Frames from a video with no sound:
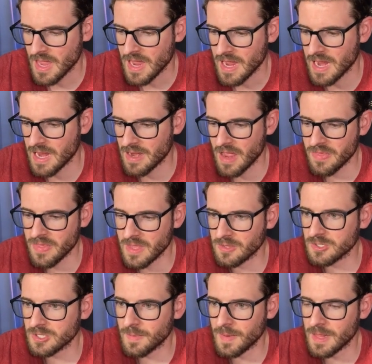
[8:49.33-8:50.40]
And I think
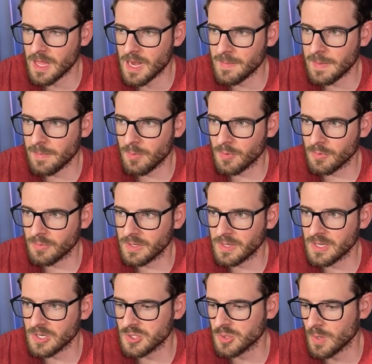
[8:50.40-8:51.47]
there's going to be a lot of people who really
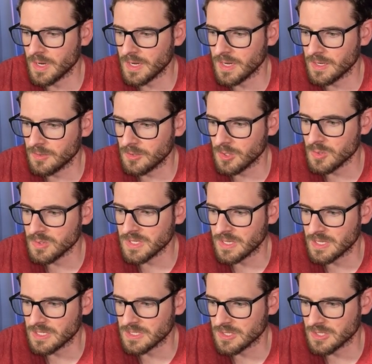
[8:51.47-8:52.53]
enjoy using
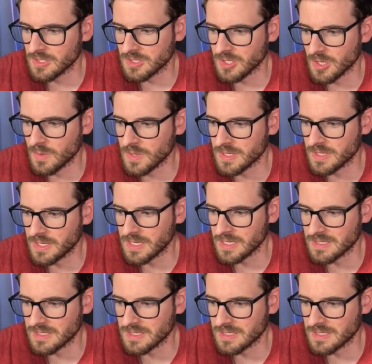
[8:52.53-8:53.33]
this because it's so easy to get